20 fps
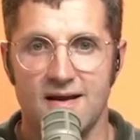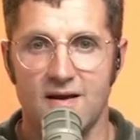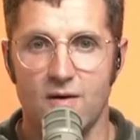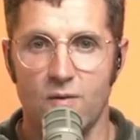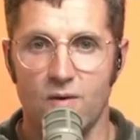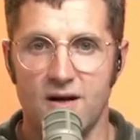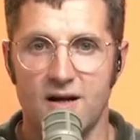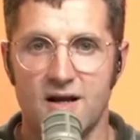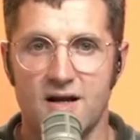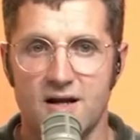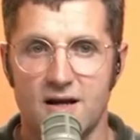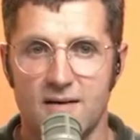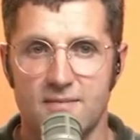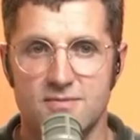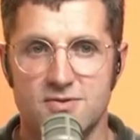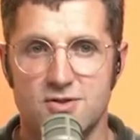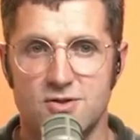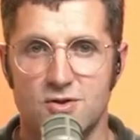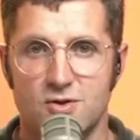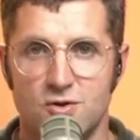when it
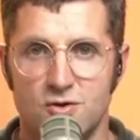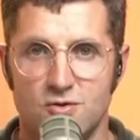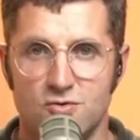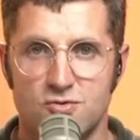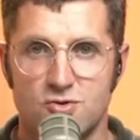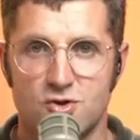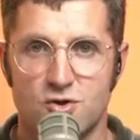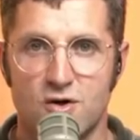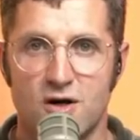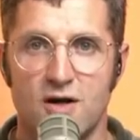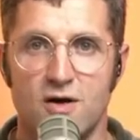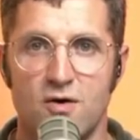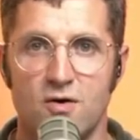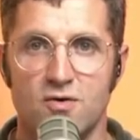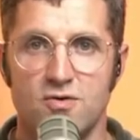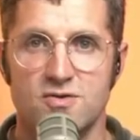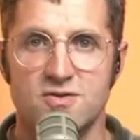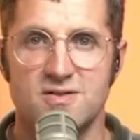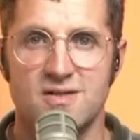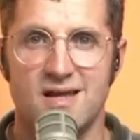comes to
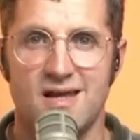trails